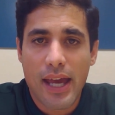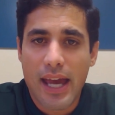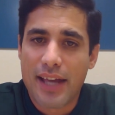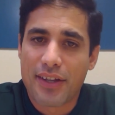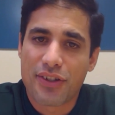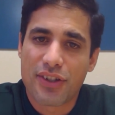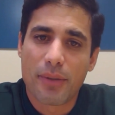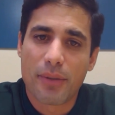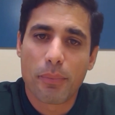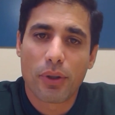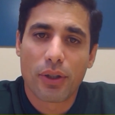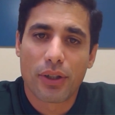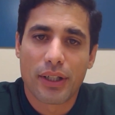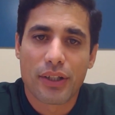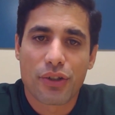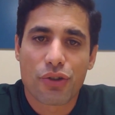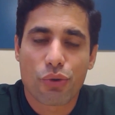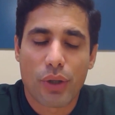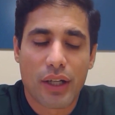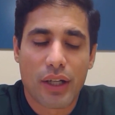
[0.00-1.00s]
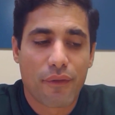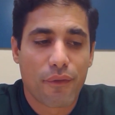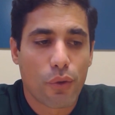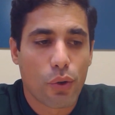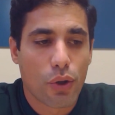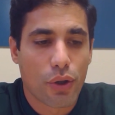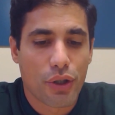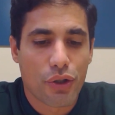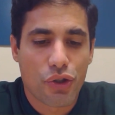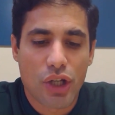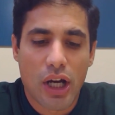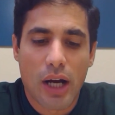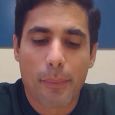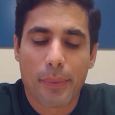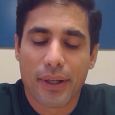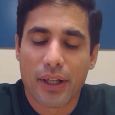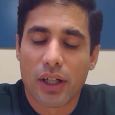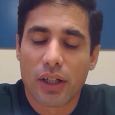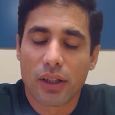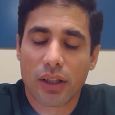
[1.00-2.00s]
as simple and as straightforward as
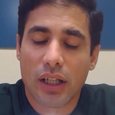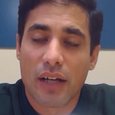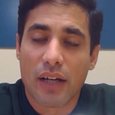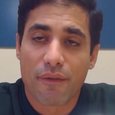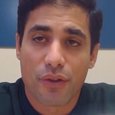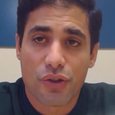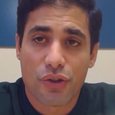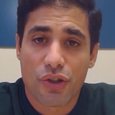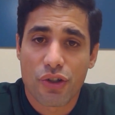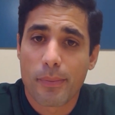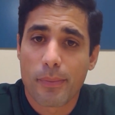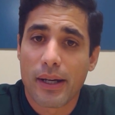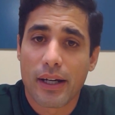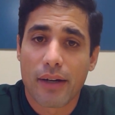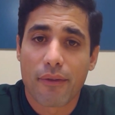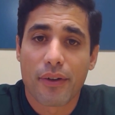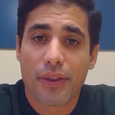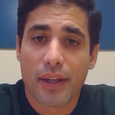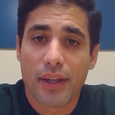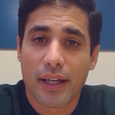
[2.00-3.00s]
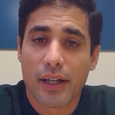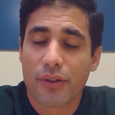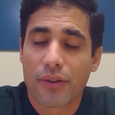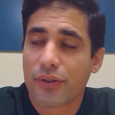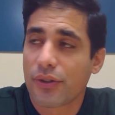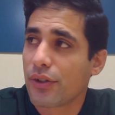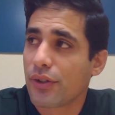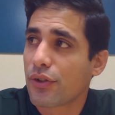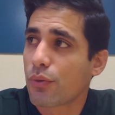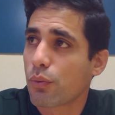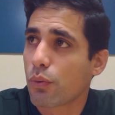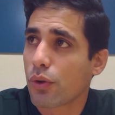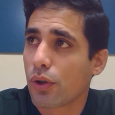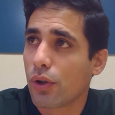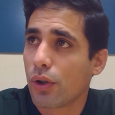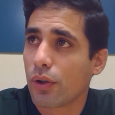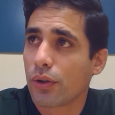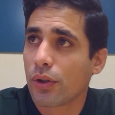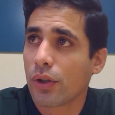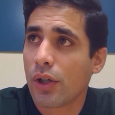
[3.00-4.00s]
shopping online for just about everything else in this
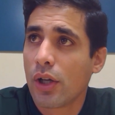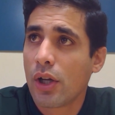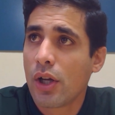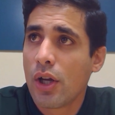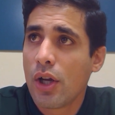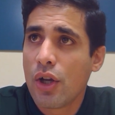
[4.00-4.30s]
world.